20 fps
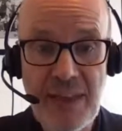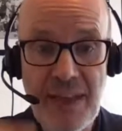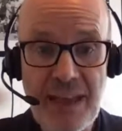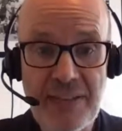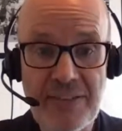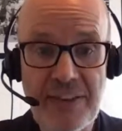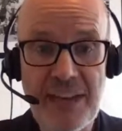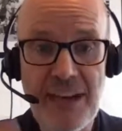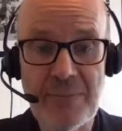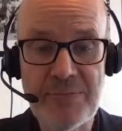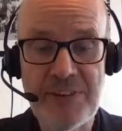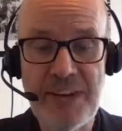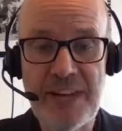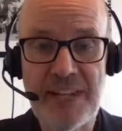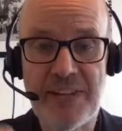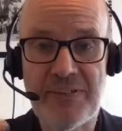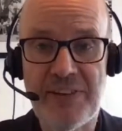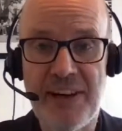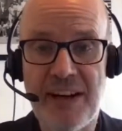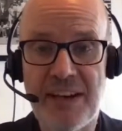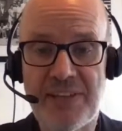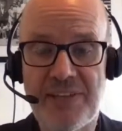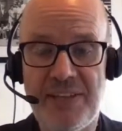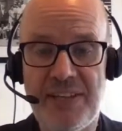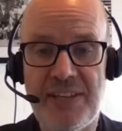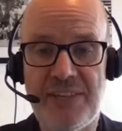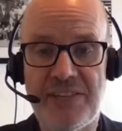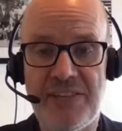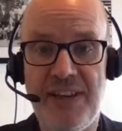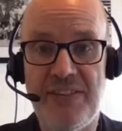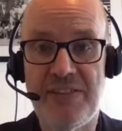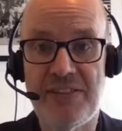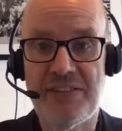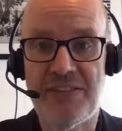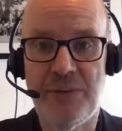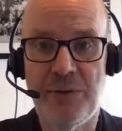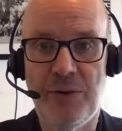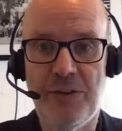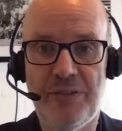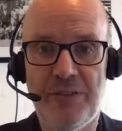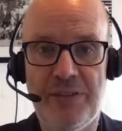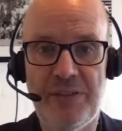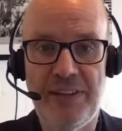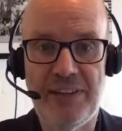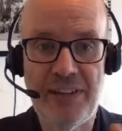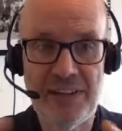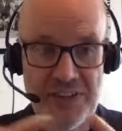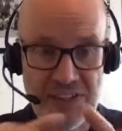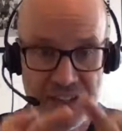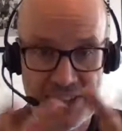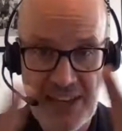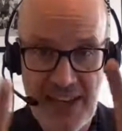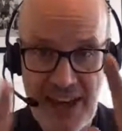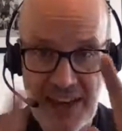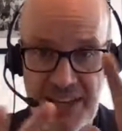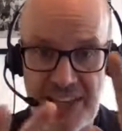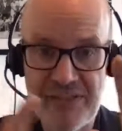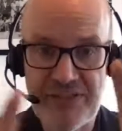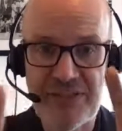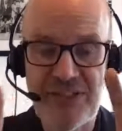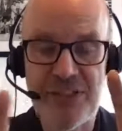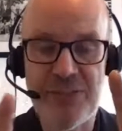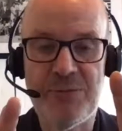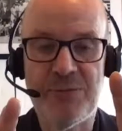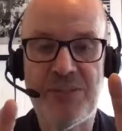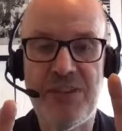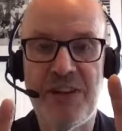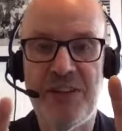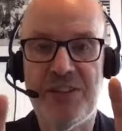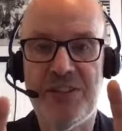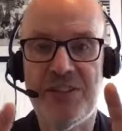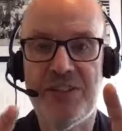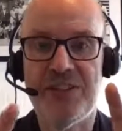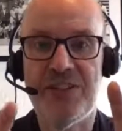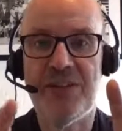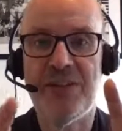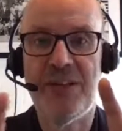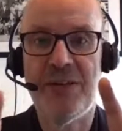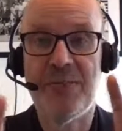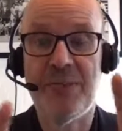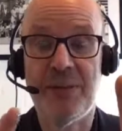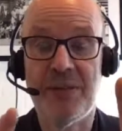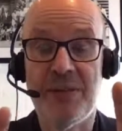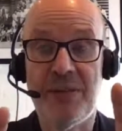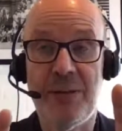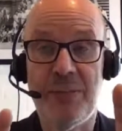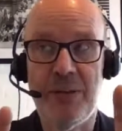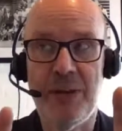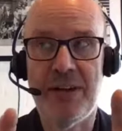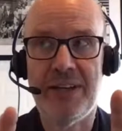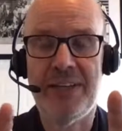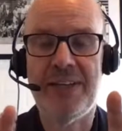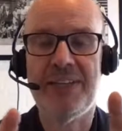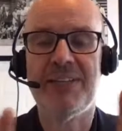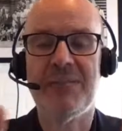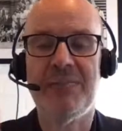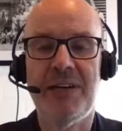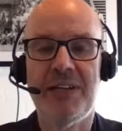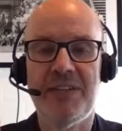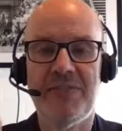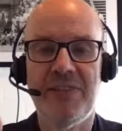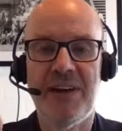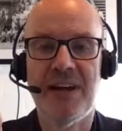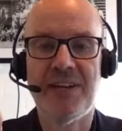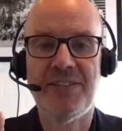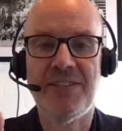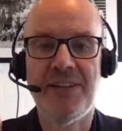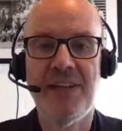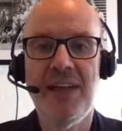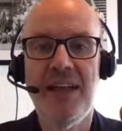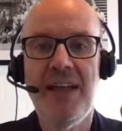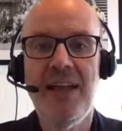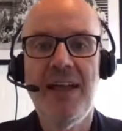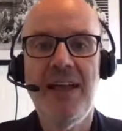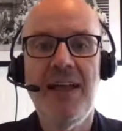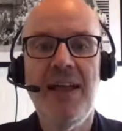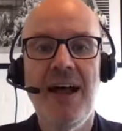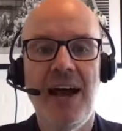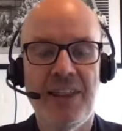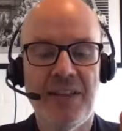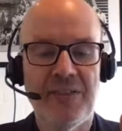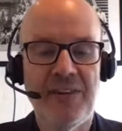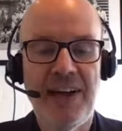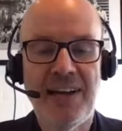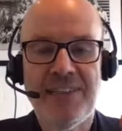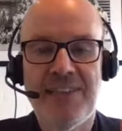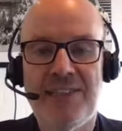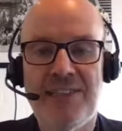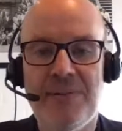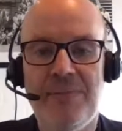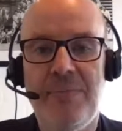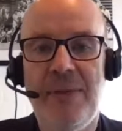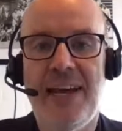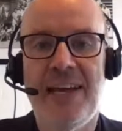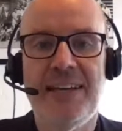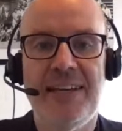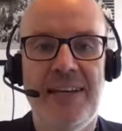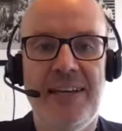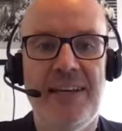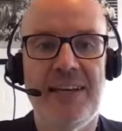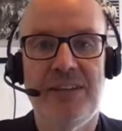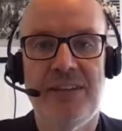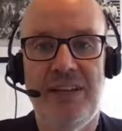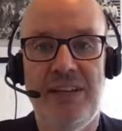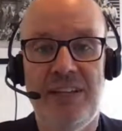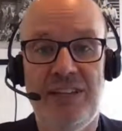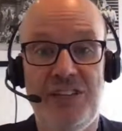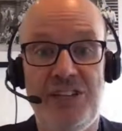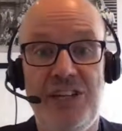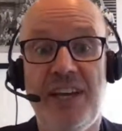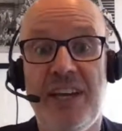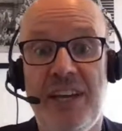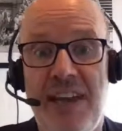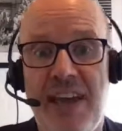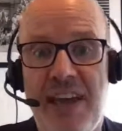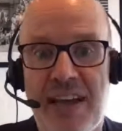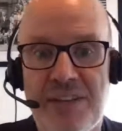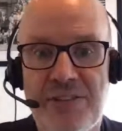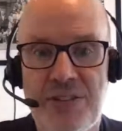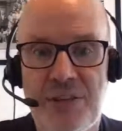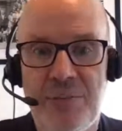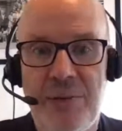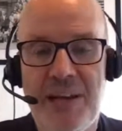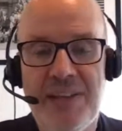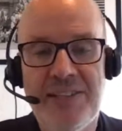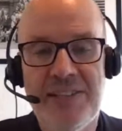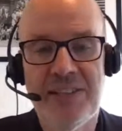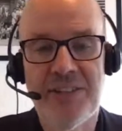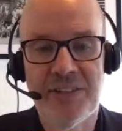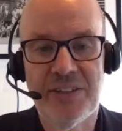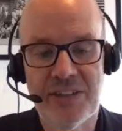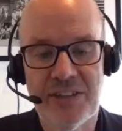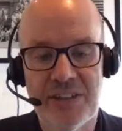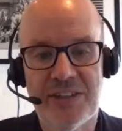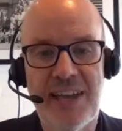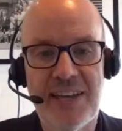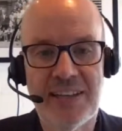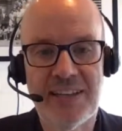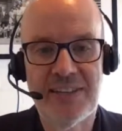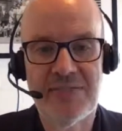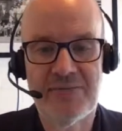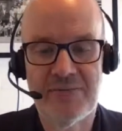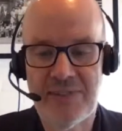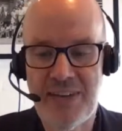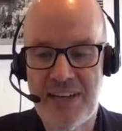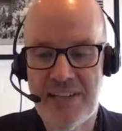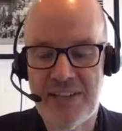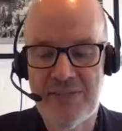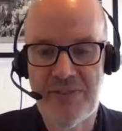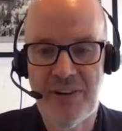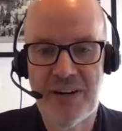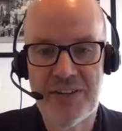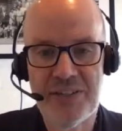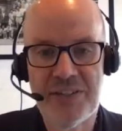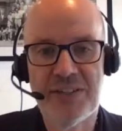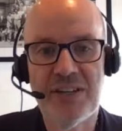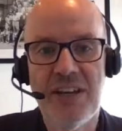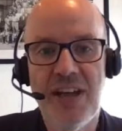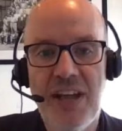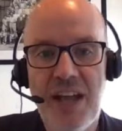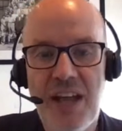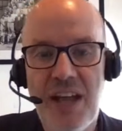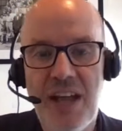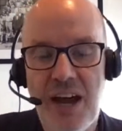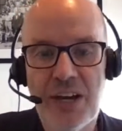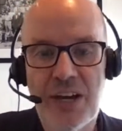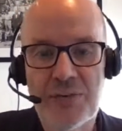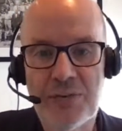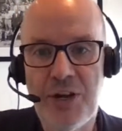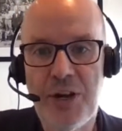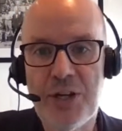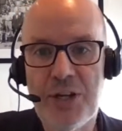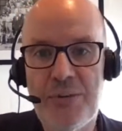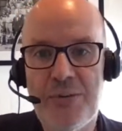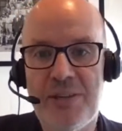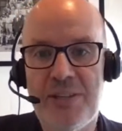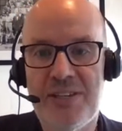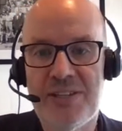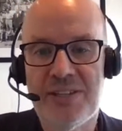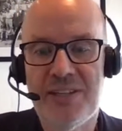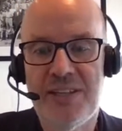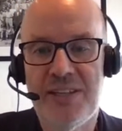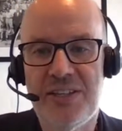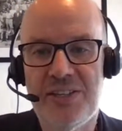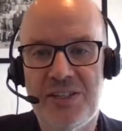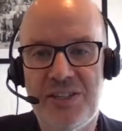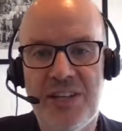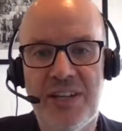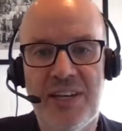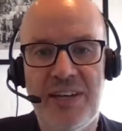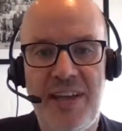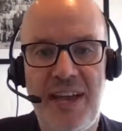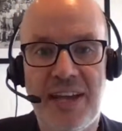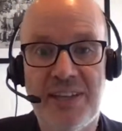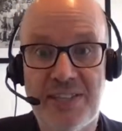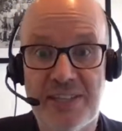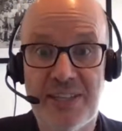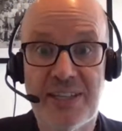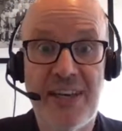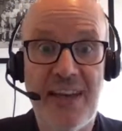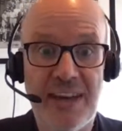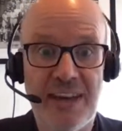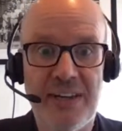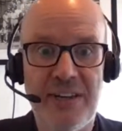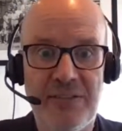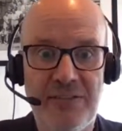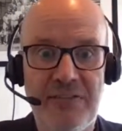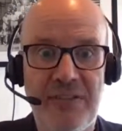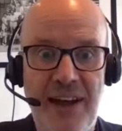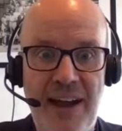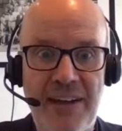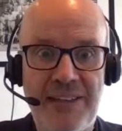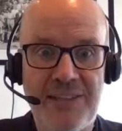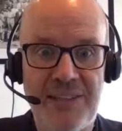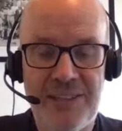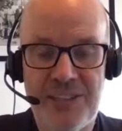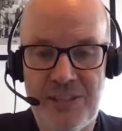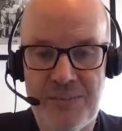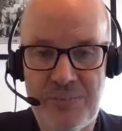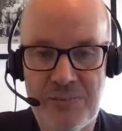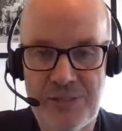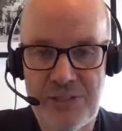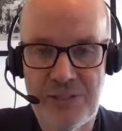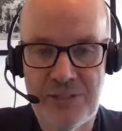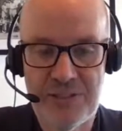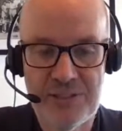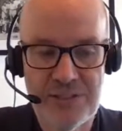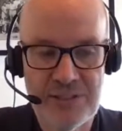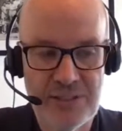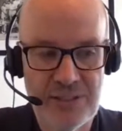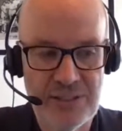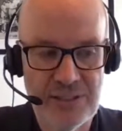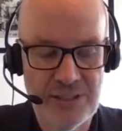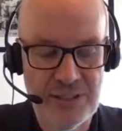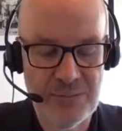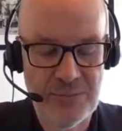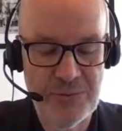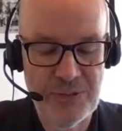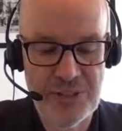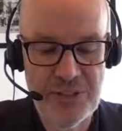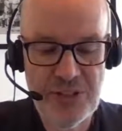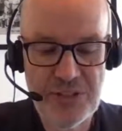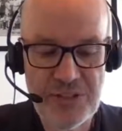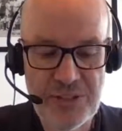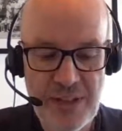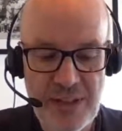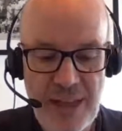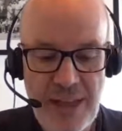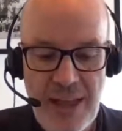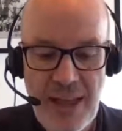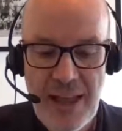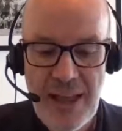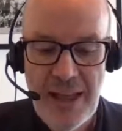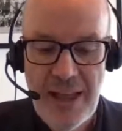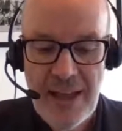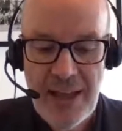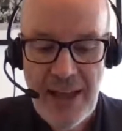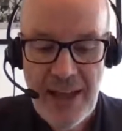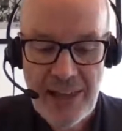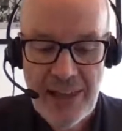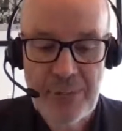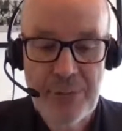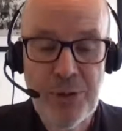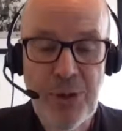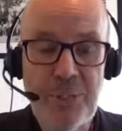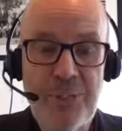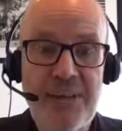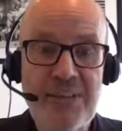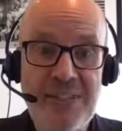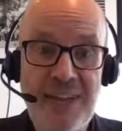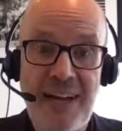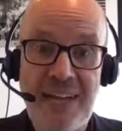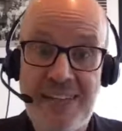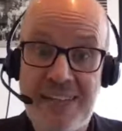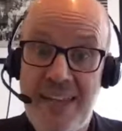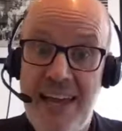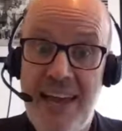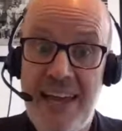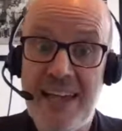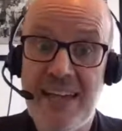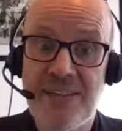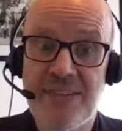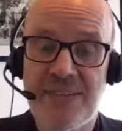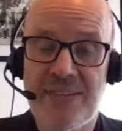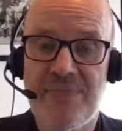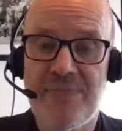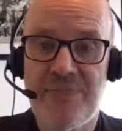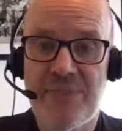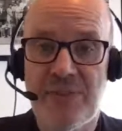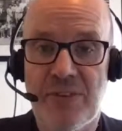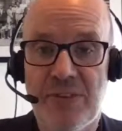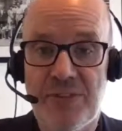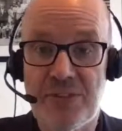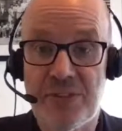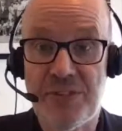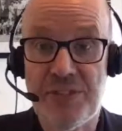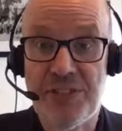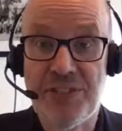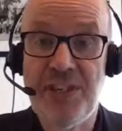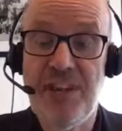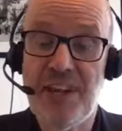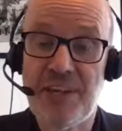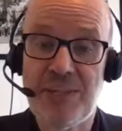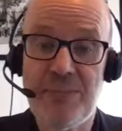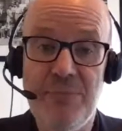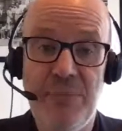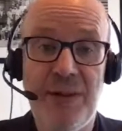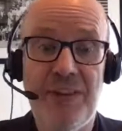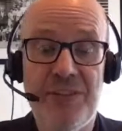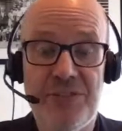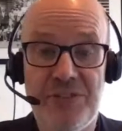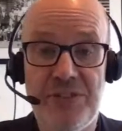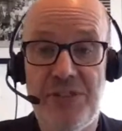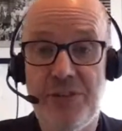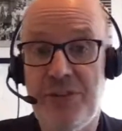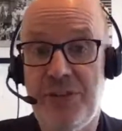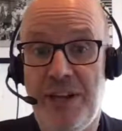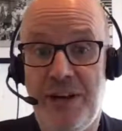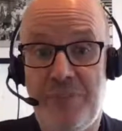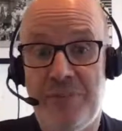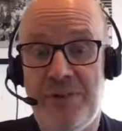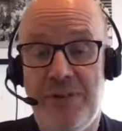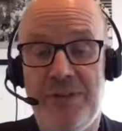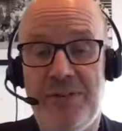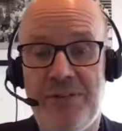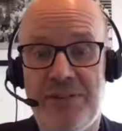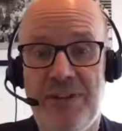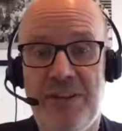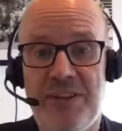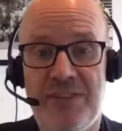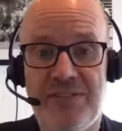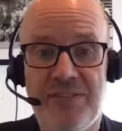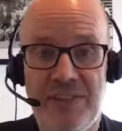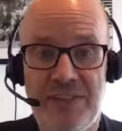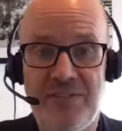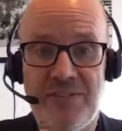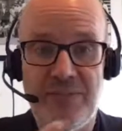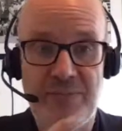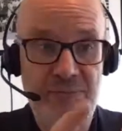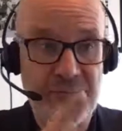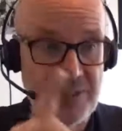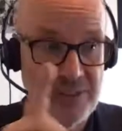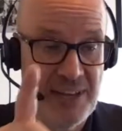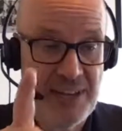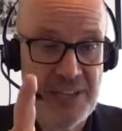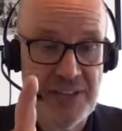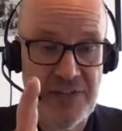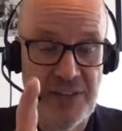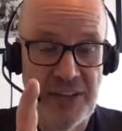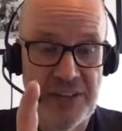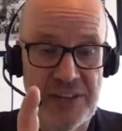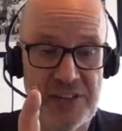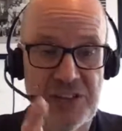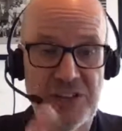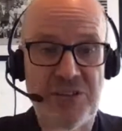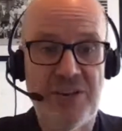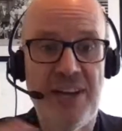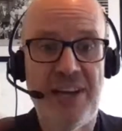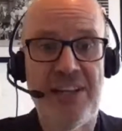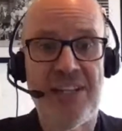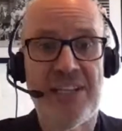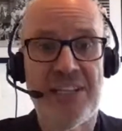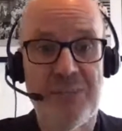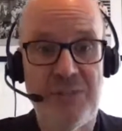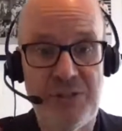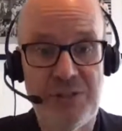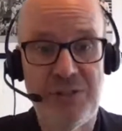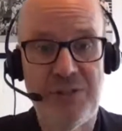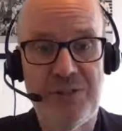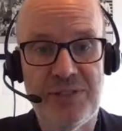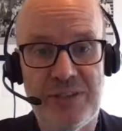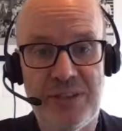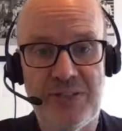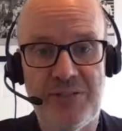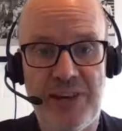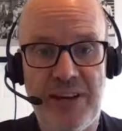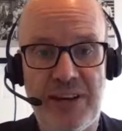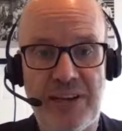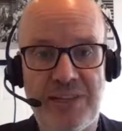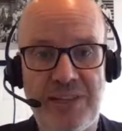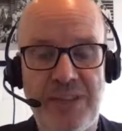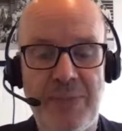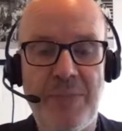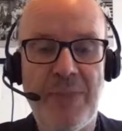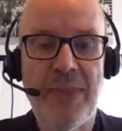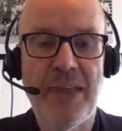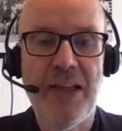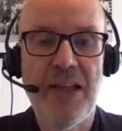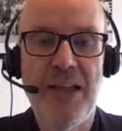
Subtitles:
They update the vaccines every so often, and they're scanning for these mutations that they might need to make the vaccine. And the vaccines are made in chicken eggs. So basically, you've got to take these viruses and grow them in these chicken eggs to get enough vaccine to produce. The problem is that takes sort of 6 months to do that process, from identifying the strain to producing the vaccine.